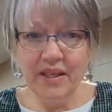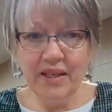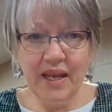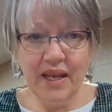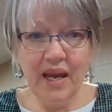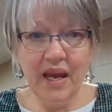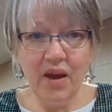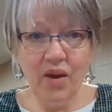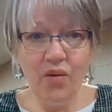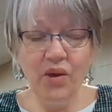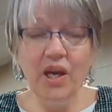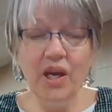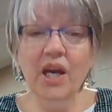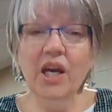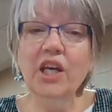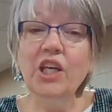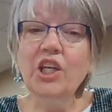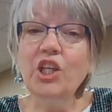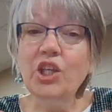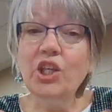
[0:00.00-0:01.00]
now,
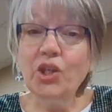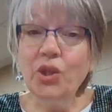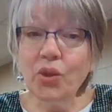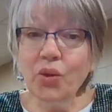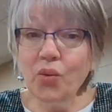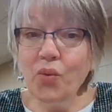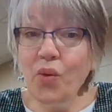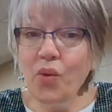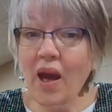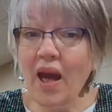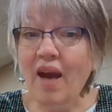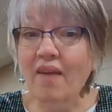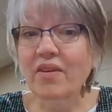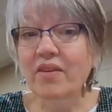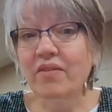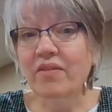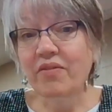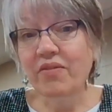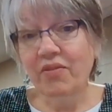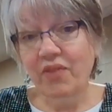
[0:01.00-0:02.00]
you have
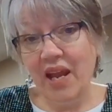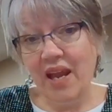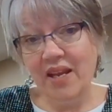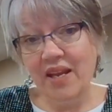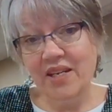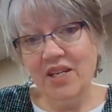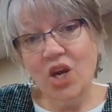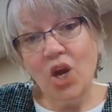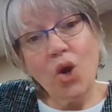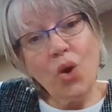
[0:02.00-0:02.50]
a friend